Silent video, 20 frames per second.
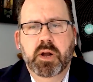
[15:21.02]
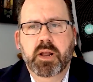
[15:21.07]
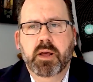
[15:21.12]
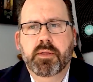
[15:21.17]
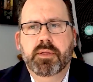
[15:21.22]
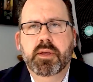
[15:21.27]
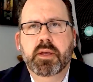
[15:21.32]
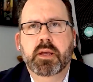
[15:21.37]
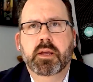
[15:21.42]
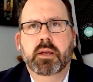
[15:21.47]
But I
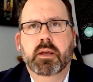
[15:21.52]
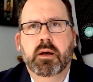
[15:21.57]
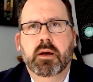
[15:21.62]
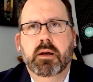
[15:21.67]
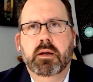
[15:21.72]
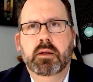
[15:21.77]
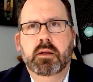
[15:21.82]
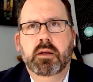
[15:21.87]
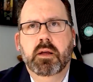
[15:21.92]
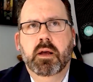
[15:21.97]
think
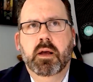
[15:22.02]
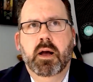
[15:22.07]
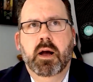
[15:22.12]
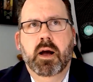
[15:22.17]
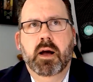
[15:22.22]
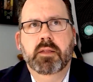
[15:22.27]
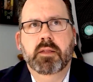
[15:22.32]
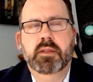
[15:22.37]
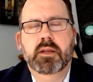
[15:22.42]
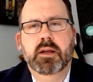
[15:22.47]

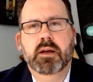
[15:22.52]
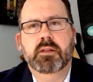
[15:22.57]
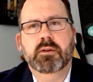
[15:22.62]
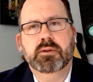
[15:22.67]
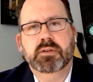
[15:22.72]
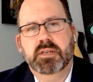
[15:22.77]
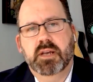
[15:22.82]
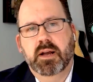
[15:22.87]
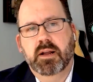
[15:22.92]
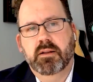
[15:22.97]
on the
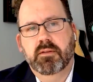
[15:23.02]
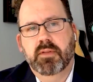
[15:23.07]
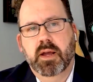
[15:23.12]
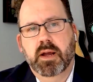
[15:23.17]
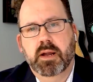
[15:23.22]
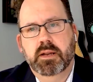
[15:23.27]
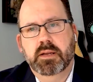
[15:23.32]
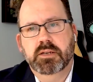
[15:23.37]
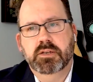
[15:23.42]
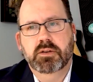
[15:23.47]
other side of
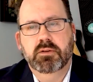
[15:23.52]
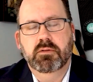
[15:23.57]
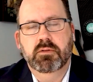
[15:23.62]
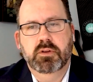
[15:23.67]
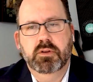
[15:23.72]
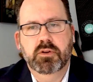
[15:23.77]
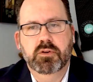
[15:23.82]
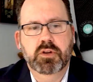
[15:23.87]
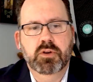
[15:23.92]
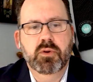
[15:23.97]
that is
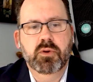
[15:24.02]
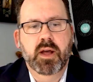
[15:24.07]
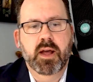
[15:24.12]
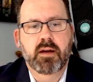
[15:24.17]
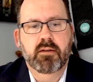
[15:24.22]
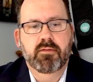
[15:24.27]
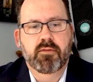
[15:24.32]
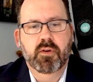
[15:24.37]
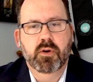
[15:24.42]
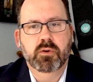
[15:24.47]
you do
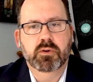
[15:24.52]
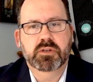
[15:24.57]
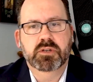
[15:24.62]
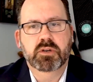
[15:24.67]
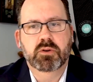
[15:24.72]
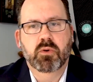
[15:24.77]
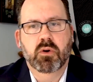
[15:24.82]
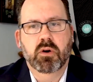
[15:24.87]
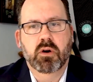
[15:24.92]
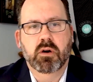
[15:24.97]
have
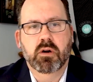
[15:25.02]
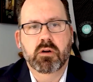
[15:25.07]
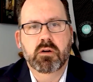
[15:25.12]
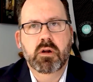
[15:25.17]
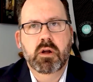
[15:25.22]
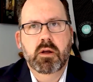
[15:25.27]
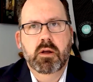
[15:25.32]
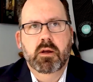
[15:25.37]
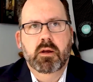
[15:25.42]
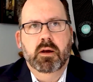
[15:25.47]
folks who
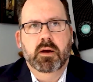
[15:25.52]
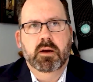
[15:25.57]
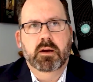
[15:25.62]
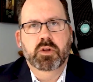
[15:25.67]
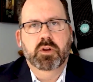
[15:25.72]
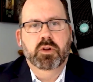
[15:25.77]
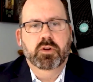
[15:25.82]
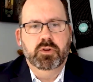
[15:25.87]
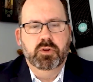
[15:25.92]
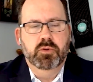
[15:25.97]
are,
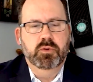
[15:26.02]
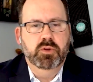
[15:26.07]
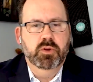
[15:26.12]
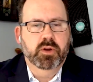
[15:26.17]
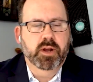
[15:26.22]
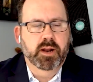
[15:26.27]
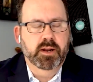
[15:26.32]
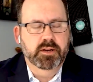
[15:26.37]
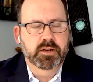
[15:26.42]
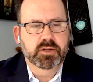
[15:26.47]

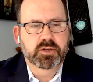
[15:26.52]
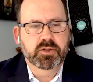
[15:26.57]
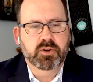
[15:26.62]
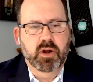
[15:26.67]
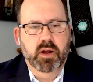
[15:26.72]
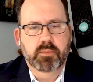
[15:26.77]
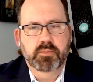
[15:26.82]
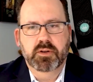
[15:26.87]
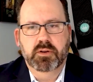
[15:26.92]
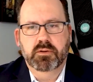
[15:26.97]
you kind of
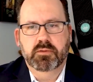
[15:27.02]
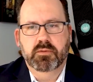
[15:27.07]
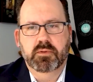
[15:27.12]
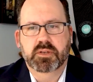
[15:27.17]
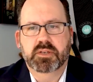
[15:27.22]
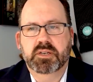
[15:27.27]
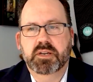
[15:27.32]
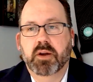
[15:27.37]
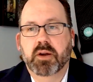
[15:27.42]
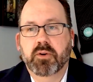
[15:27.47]
described
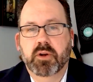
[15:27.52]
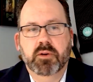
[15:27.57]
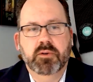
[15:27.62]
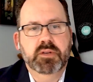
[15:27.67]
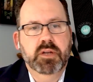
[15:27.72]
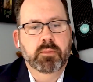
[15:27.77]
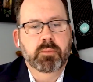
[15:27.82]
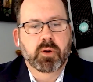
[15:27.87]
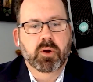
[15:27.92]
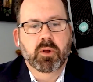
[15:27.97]
the
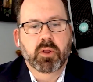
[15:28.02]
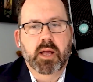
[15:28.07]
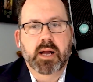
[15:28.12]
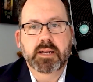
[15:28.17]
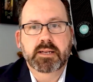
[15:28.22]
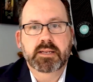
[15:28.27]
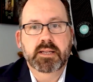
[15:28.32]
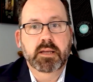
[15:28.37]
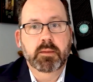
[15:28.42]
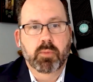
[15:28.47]
stereotypical
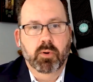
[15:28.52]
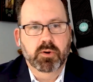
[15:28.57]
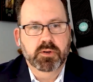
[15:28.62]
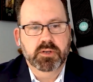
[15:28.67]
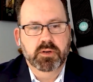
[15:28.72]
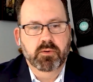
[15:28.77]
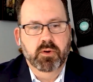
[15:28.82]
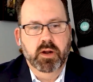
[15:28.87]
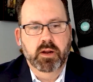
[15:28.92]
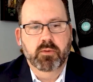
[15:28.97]
IT
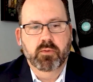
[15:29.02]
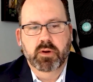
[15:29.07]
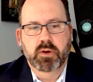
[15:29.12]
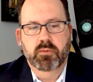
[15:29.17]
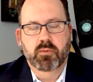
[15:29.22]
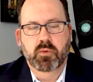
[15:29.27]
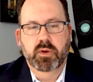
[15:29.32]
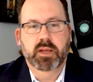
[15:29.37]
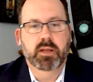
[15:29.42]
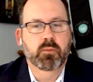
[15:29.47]
person, right?
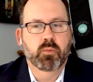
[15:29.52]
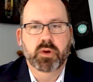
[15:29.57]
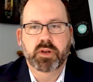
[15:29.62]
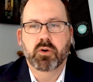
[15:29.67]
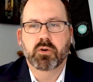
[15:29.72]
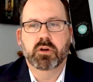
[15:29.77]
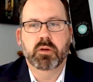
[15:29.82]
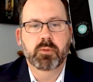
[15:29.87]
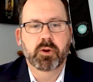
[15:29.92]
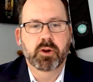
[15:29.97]
We
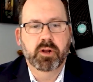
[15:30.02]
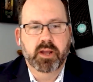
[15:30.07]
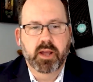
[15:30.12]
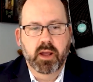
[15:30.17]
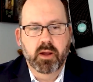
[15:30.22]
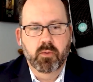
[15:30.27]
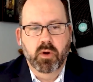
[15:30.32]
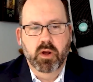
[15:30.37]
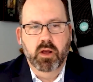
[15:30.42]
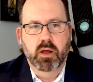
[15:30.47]
don't
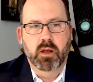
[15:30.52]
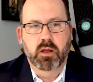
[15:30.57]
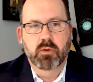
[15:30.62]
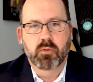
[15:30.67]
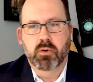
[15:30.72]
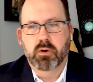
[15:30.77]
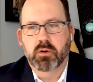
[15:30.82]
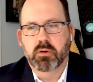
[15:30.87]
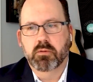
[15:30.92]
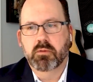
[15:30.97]
communicate
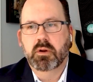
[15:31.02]
well.